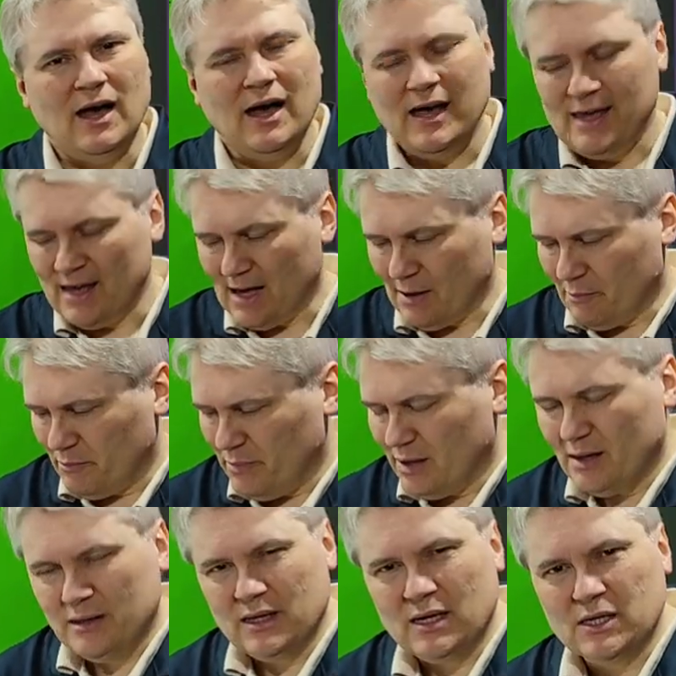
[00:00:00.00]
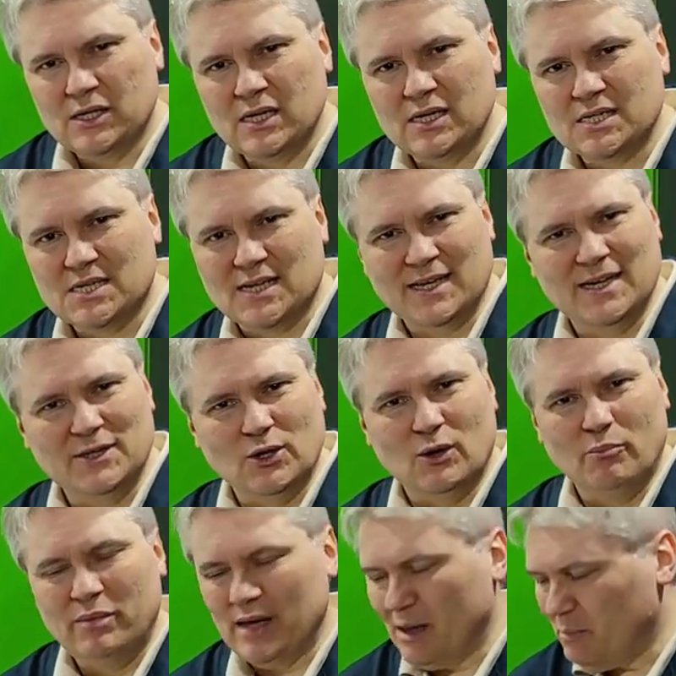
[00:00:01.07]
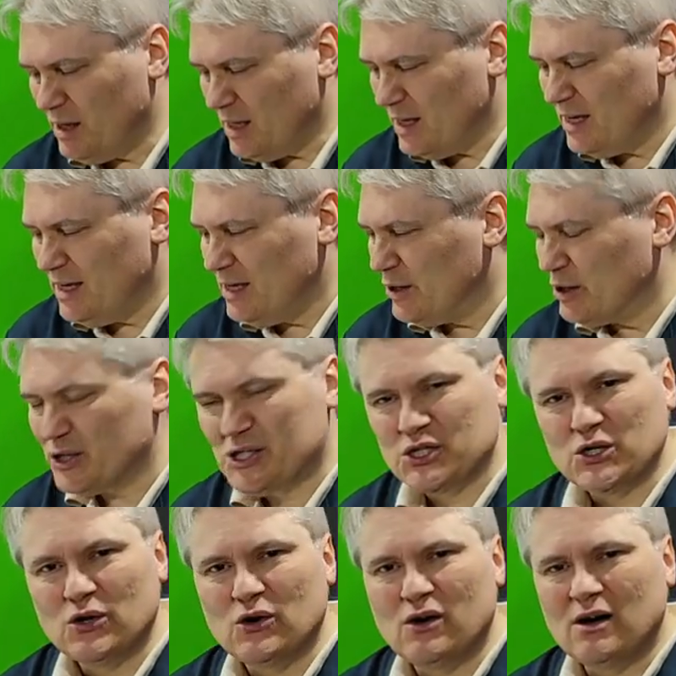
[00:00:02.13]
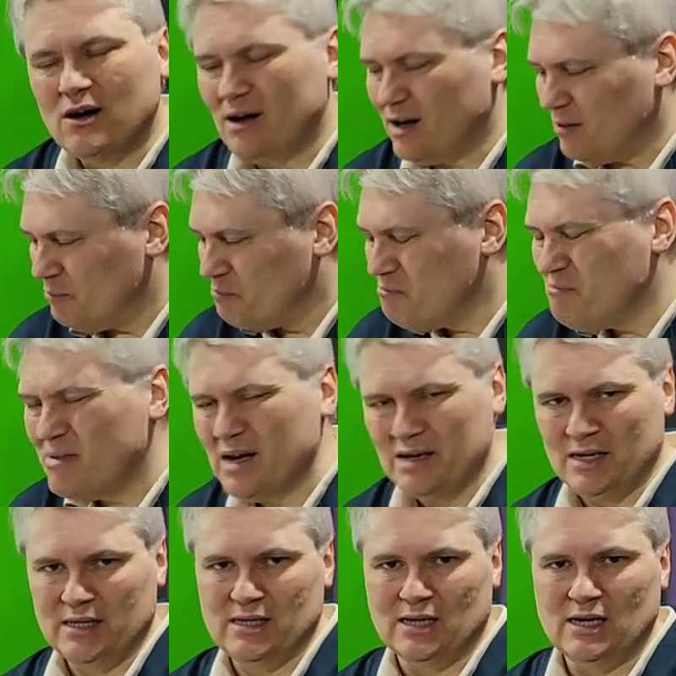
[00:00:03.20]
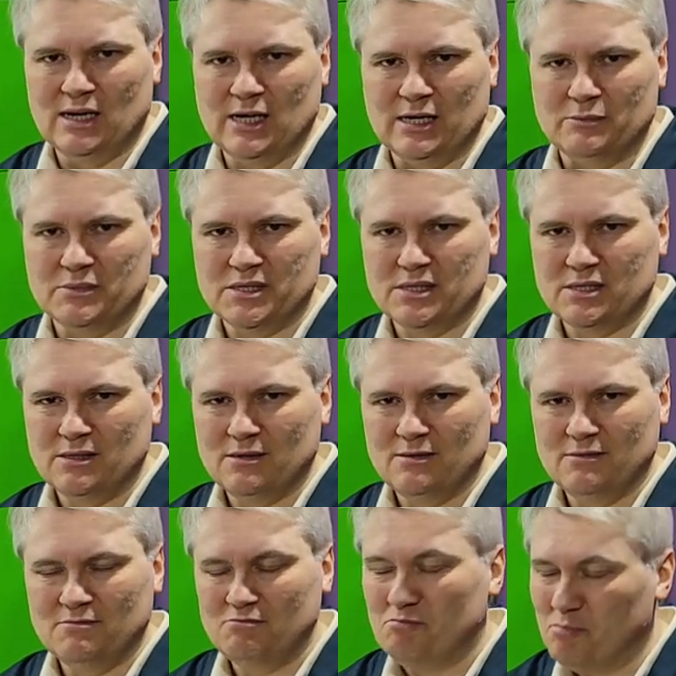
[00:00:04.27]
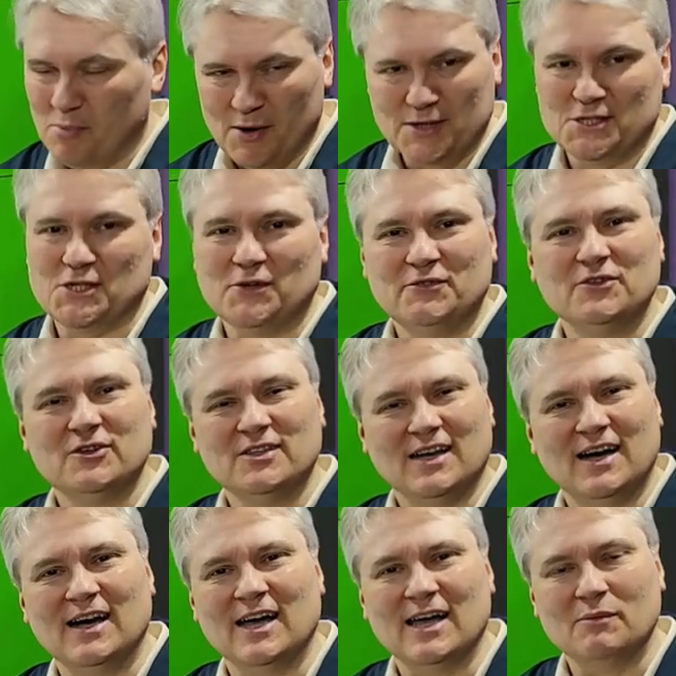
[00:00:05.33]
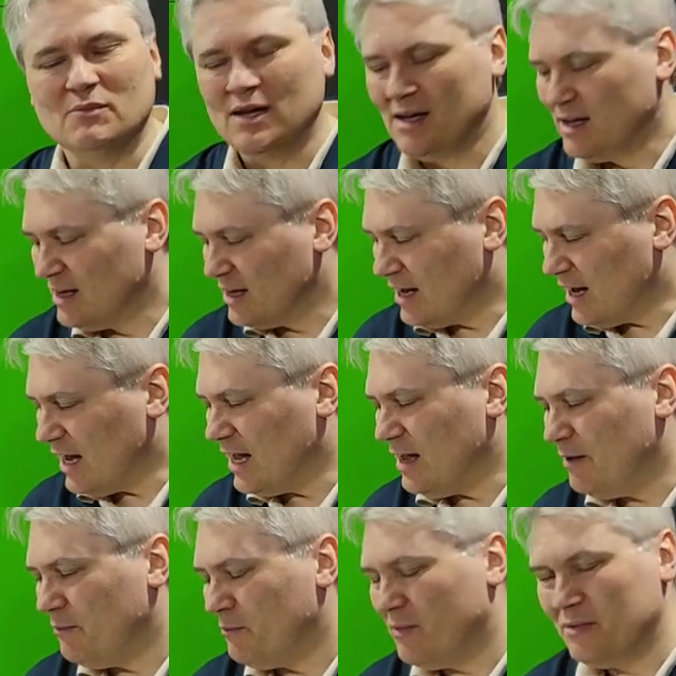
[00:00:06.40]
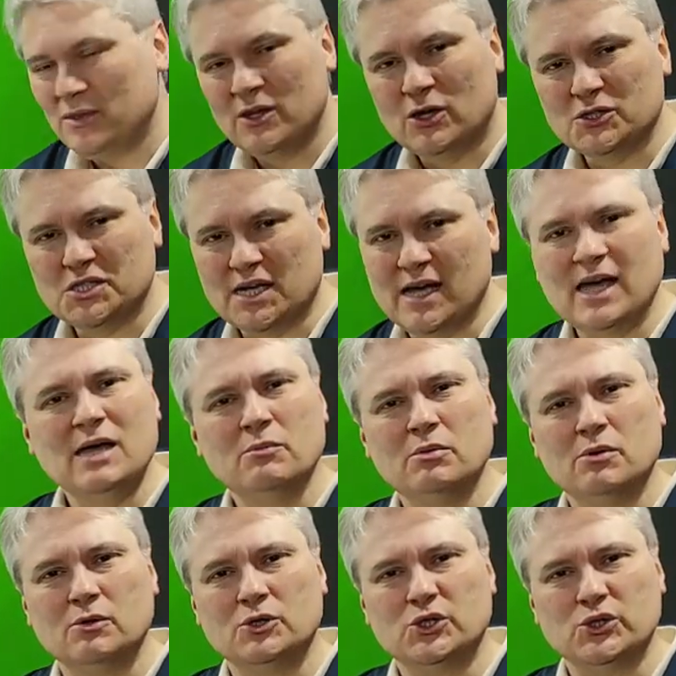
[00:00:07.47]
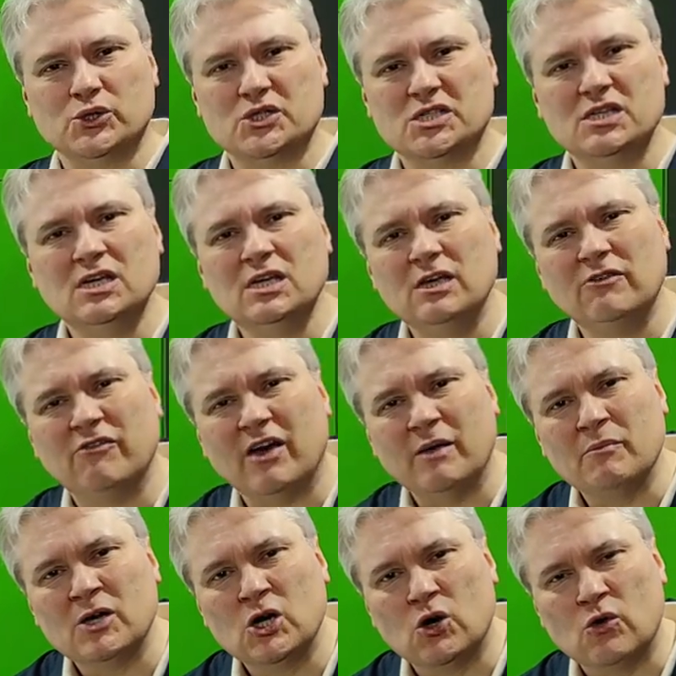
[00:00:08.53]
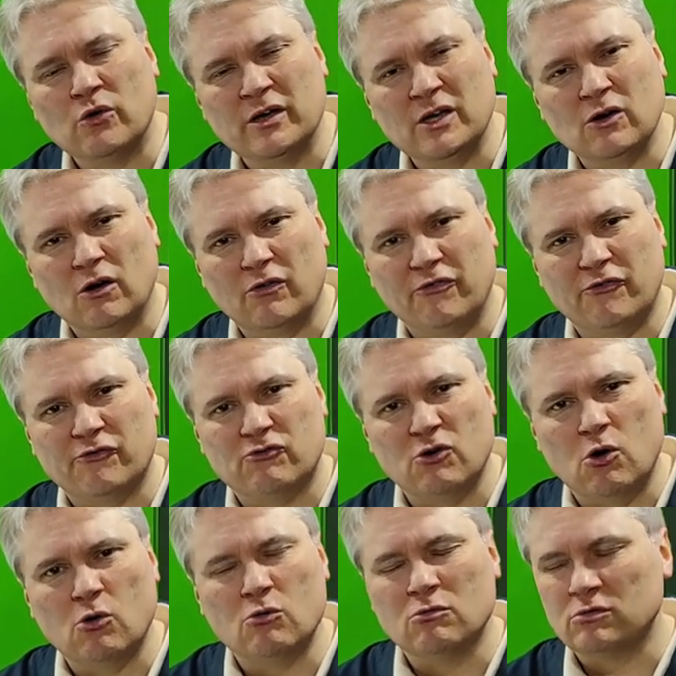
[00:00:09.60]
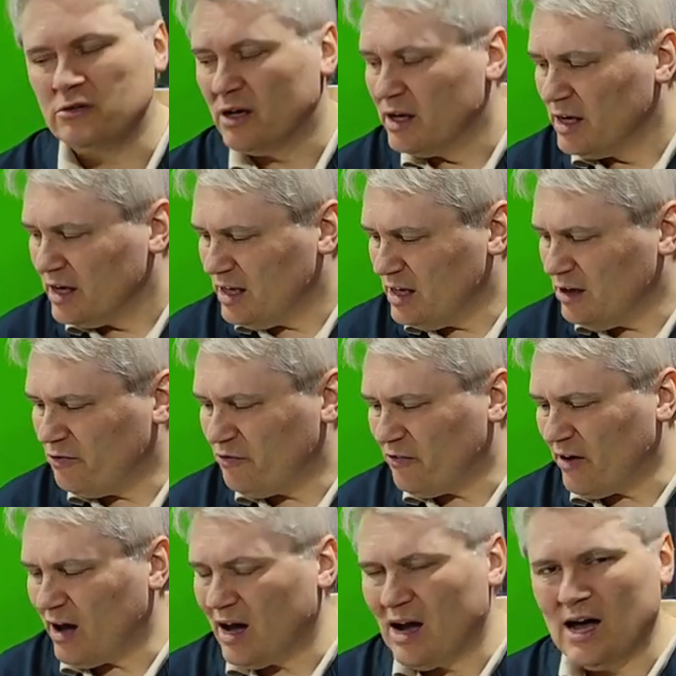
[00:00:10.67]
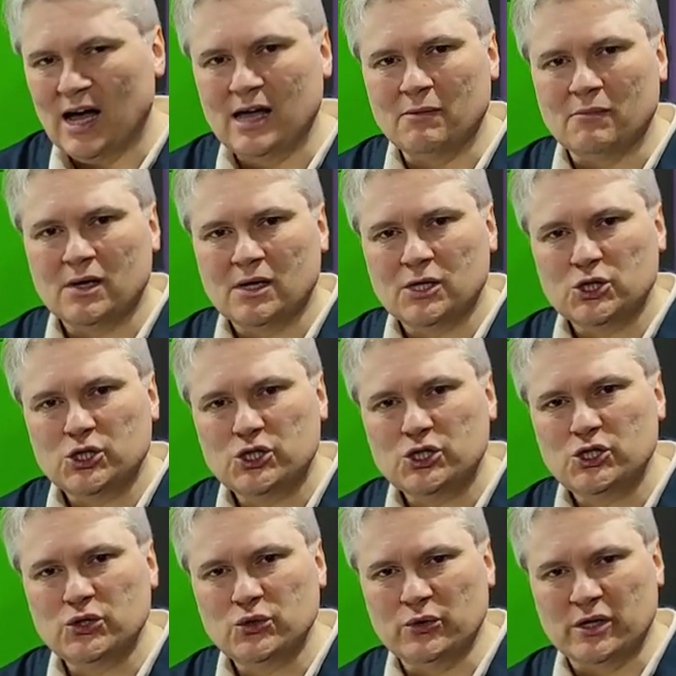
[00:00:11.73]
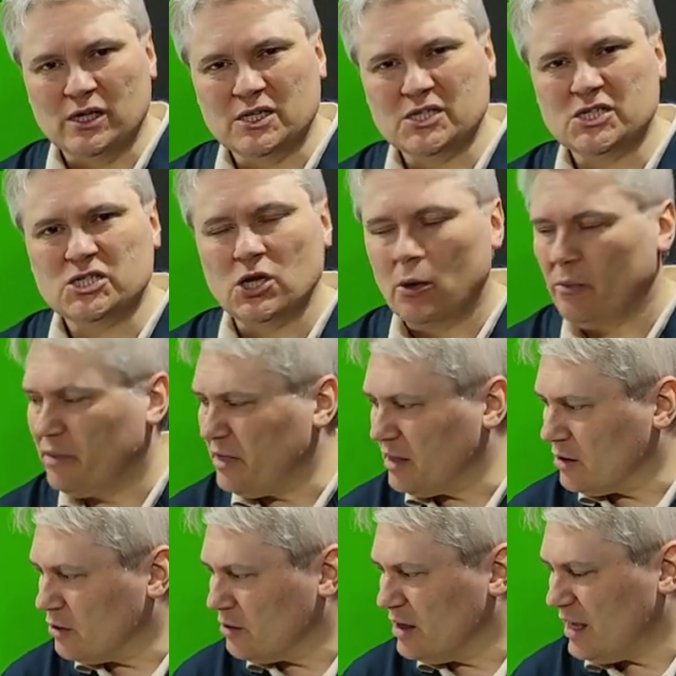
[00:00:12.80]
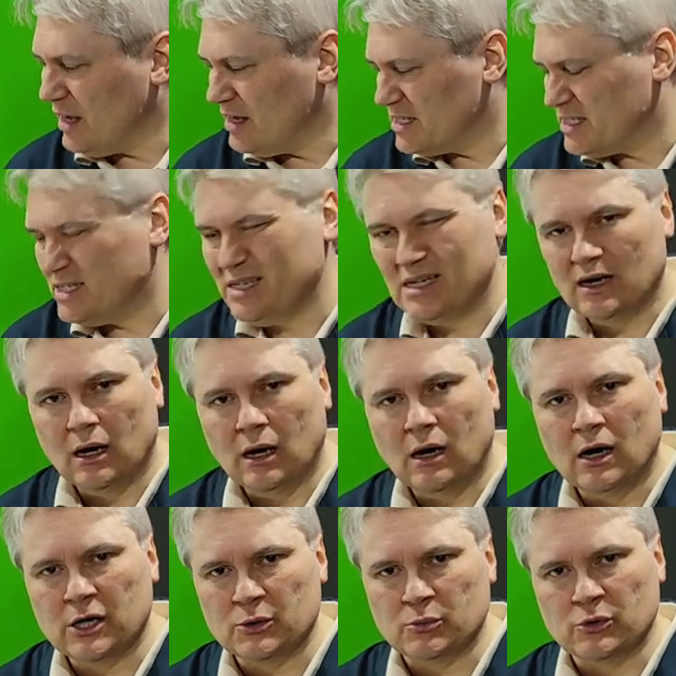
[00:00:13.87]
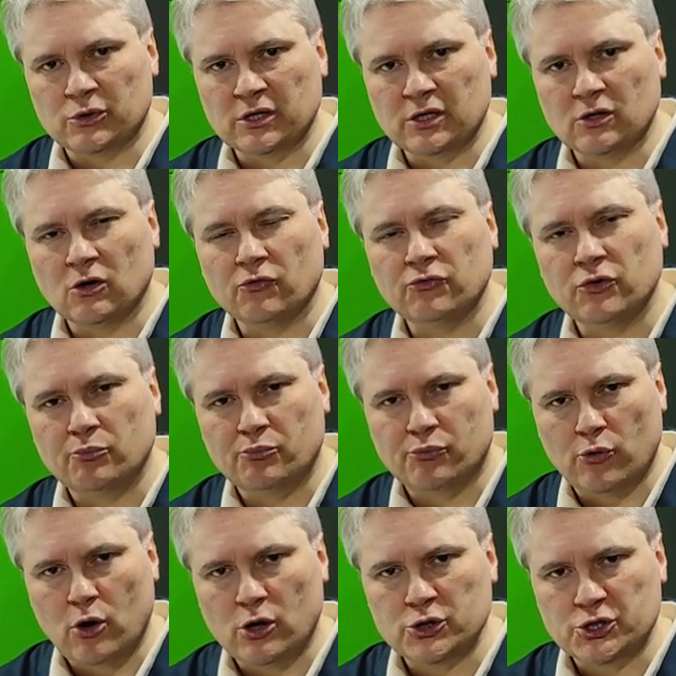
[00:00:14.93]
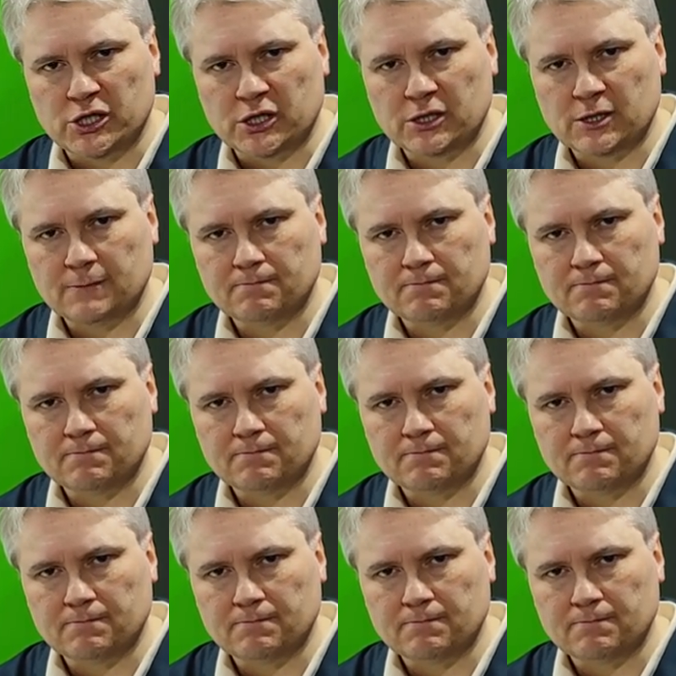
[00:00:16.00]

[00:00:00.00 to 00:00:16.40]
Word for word: I am building this little baby here so many times, most of the time. I'm not able to see if I'm going off road, if I'm doing something against the harmony of the project.